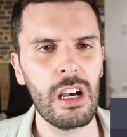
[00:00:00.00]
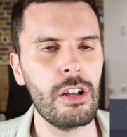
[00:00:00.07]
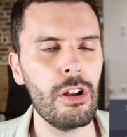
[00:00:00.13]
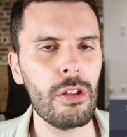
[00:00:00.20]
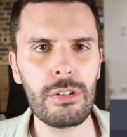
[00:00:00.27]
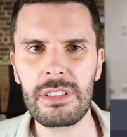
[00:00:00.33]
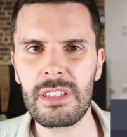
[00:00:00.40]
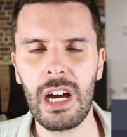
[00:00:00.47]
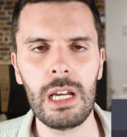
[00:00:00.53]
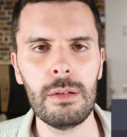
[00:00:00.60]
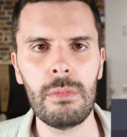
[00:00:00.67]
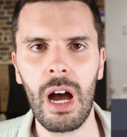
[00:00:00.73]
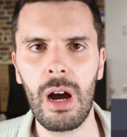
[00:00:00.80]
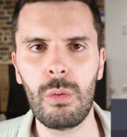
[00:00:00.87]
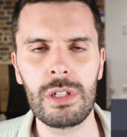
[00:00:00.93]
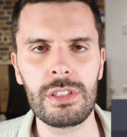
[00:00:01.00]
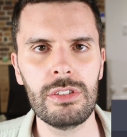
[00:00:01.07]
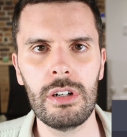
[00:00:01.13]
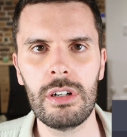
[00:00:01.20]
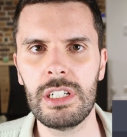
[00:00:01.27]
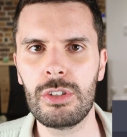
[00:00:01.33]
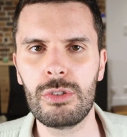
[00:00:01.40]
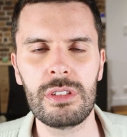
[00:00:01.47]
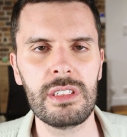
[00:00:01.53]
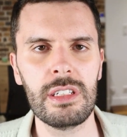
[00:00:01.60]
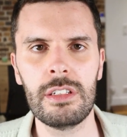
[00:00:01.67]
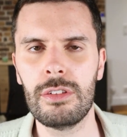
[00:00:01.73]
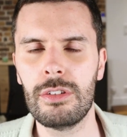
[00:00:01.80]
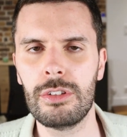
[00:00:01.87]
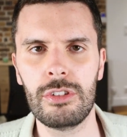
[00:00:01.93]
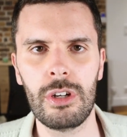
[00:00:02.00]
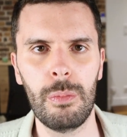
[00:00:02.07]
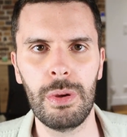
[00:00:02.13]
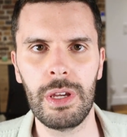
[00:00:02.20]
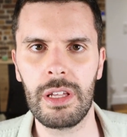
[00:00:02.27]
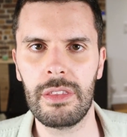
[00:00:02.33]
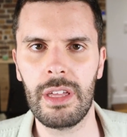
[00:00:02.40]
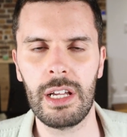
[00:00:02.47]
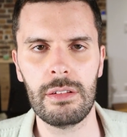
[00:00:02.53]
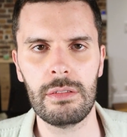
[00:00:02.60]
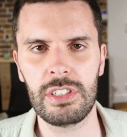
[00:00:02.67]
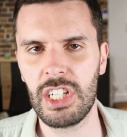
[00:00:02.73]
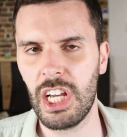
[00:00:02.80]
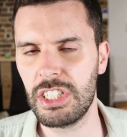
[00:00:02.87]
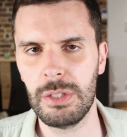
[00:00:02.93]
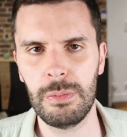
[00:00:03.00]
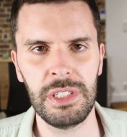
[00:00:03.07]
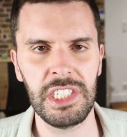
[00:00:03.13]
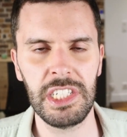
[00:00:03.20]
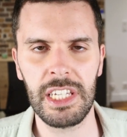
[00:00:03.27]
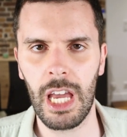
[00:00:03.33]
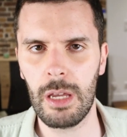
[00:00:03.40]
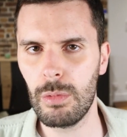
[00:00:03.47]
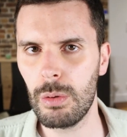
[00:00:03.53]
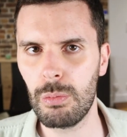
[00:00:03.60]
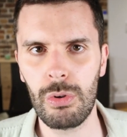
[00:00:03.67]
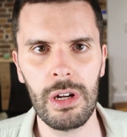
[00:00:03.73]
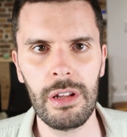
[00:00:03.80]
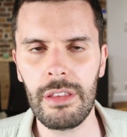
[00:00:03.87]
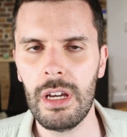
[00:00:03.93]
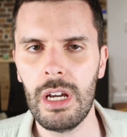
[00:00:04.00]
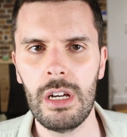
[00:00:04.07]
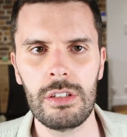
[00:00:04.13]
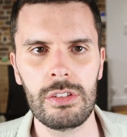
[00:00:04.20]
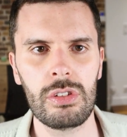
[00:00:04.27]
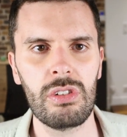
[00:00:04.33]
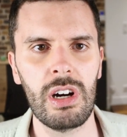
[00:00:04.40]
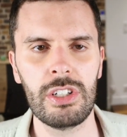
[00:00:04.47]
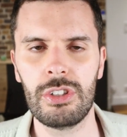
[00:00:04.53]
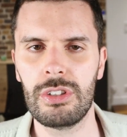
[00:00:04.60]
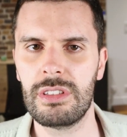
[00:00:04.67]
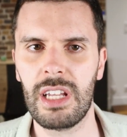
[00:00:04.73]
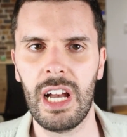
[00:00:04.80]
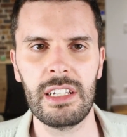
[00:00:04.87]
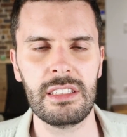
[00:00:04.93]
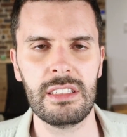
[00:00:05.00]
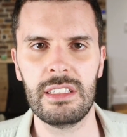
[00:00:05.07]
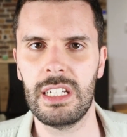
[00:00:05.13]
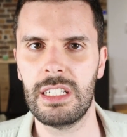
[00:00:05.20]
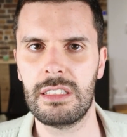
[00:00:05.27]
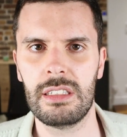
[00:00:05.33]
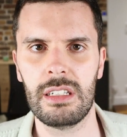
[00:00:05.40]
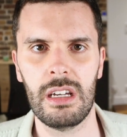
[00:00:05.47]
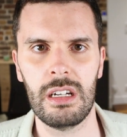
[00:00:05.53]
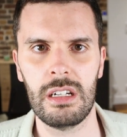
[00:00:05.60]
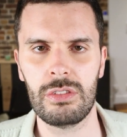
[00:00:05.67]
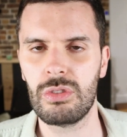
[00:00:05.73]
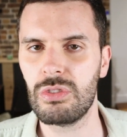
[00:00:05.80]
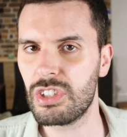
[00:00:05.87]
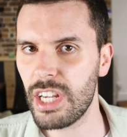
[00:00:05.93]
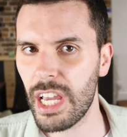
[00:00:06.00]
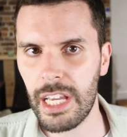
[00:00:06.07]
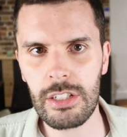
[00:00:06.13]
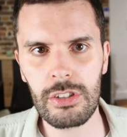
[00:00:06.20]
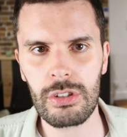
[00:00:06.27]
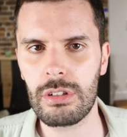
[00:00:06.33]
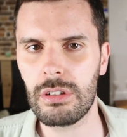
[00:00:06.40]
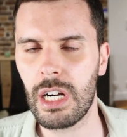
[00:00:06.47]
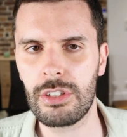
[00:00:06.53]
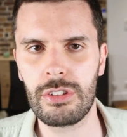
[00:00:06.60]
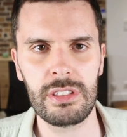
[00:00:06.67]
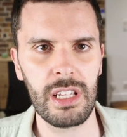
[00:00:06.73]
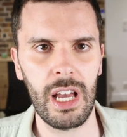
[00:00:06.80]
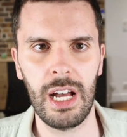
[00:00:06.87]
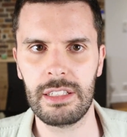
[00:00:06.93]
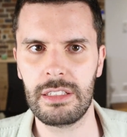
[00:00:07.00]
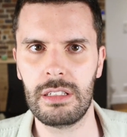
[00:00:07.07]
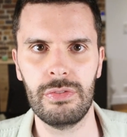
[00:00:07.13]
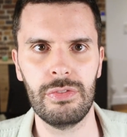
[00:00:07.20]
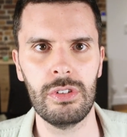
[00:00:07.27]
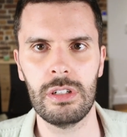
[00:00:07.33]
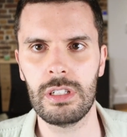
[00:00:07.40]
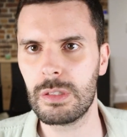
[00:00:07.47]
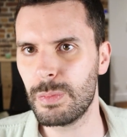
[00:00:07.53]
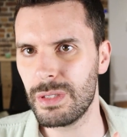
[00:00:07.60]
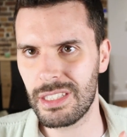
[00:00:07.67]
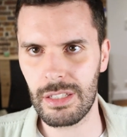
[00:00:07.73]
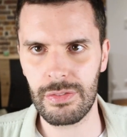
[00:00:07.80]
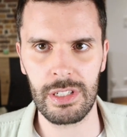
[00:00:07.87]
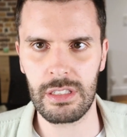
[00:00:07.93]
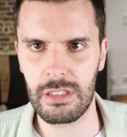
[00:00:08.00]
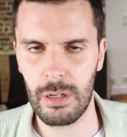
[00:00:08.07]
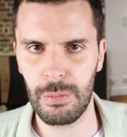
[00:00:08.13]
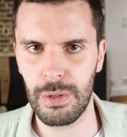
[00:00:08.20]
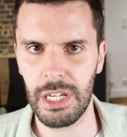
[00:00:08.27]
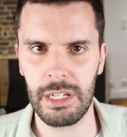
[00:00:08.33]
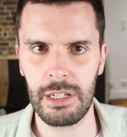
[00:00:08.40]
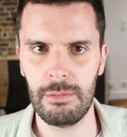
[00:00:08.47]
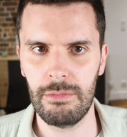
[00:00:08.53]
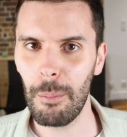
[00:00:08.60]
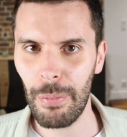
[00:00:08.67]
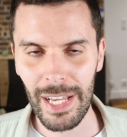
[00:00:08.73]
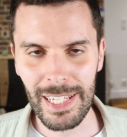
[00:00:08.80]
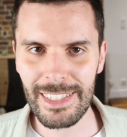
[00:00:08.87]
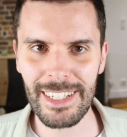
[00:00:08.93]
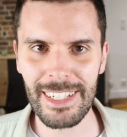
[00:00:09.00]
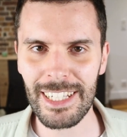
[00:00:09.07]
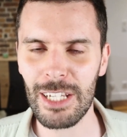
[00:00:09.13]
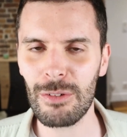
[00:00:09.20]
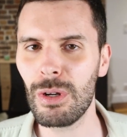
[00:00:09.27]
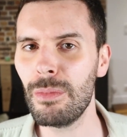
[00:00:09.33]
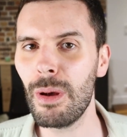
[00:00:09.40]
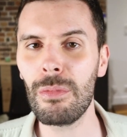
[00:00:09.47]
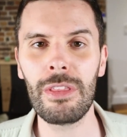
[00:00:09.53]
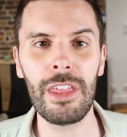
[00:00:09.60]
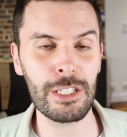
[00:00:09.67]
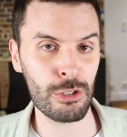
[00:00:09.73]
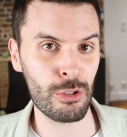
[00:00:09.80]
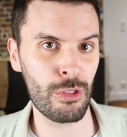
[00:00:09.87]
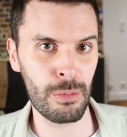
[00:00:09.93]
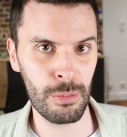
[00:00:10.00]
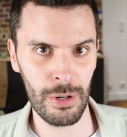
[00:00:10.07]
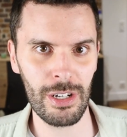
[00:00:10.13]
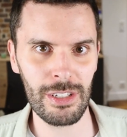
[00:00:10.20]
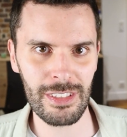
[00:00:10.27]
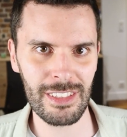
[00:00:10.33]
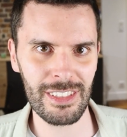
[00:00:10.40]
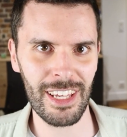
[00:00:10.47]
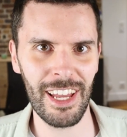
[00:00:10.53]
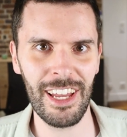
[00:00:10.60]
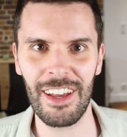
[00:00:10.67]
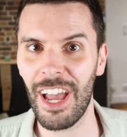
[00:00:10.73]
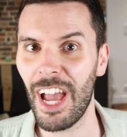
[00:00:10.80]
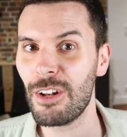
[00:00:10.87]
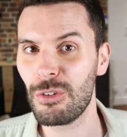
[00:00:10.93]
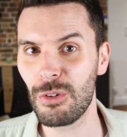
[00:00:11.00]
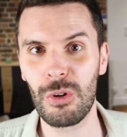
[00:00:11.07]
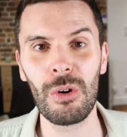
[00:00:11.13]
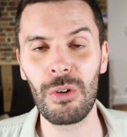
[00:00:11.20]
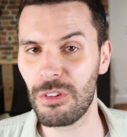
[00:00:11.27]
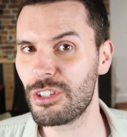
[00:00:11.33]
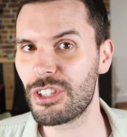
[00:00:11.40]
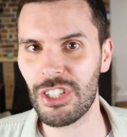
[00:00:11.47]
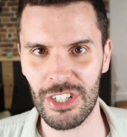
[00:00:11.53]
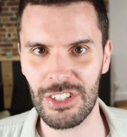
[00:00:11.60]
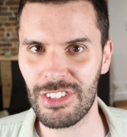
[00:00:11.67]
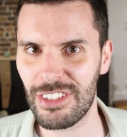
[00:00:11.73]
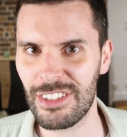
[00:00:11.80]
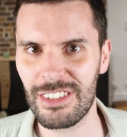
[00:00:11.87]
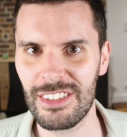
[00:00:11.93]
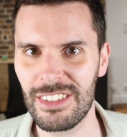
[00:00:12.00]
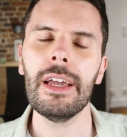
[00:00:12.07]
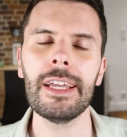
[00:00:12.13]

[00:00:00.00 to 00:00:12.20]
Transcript: Another time, I was not interested in the topic that ChatGPT came up with, so I just asked it to change, or I just asked for a specific topic. Basically, remember that you're the boss and you call the shots.